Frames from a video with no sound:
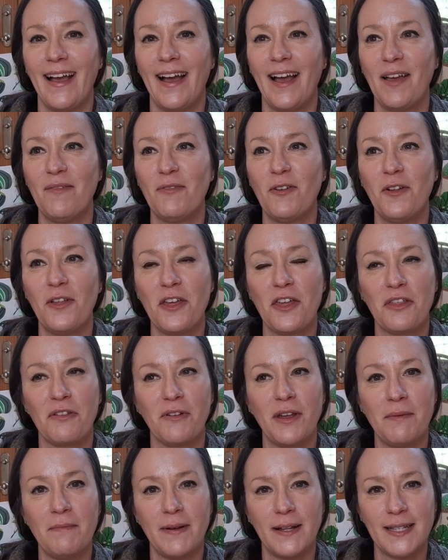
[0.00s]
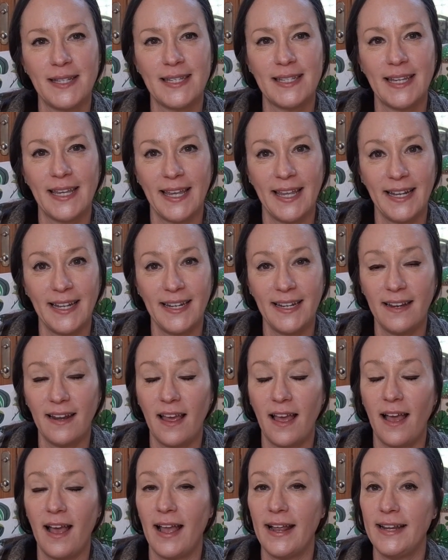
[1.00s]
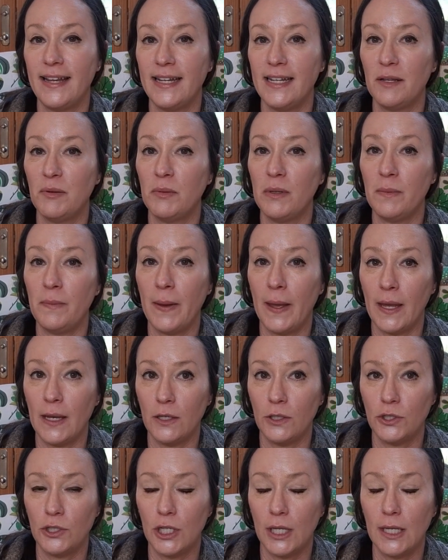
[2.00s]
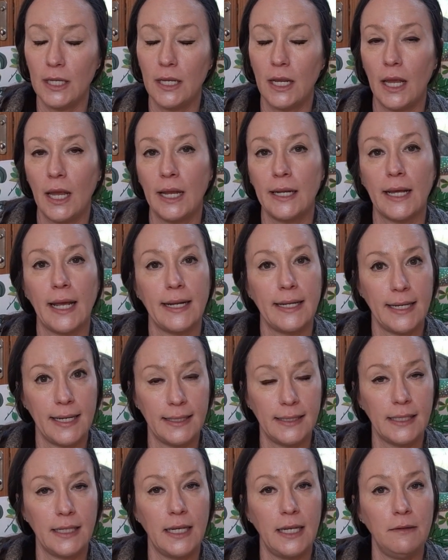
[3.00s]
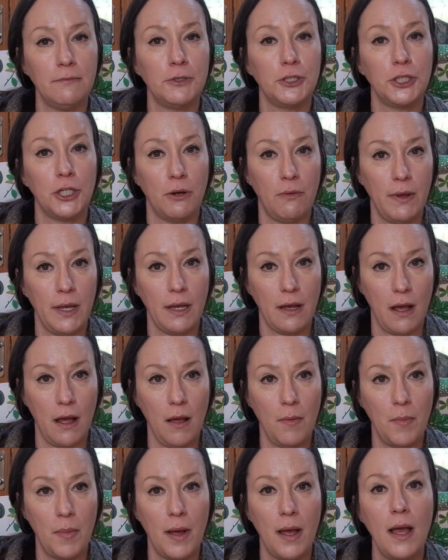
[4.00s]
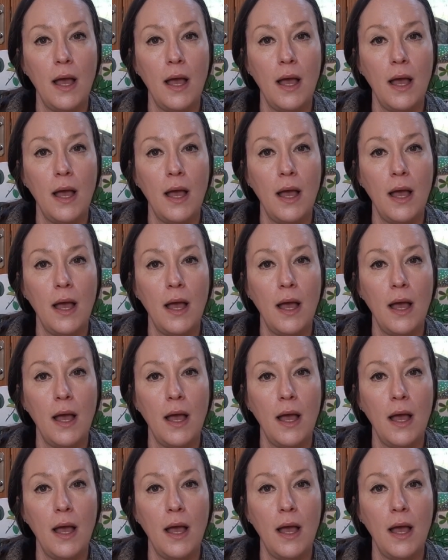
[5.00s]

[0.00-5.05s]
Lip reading: I'm only 3 months in. I need to be patient and I need to keep showing up.